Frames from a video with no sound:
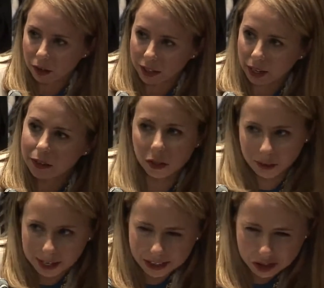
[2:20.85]
again. So if
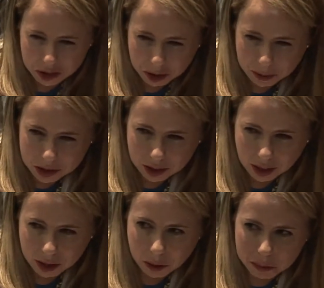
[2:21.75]
that answers your question,
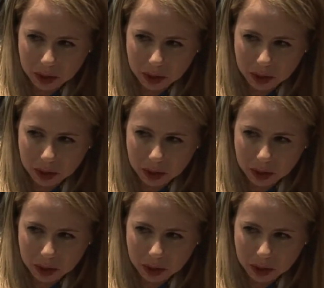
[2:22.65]
I hope.